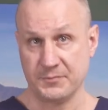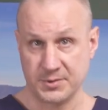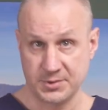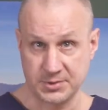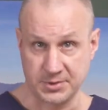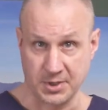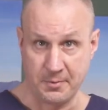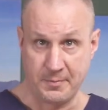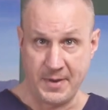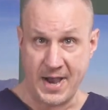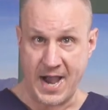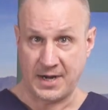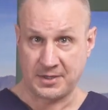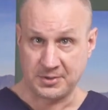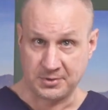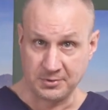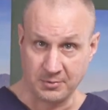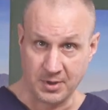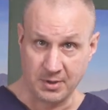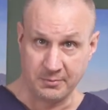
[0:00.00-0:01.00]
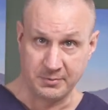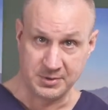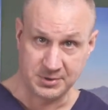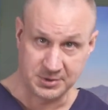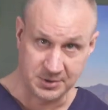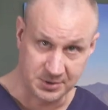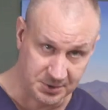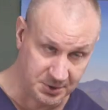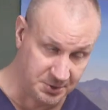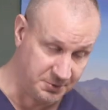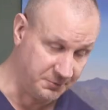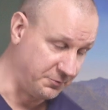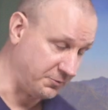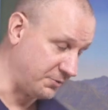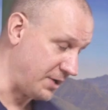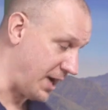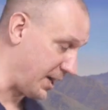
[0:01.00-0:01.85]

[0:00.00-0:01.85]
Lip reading: So back to what we should do for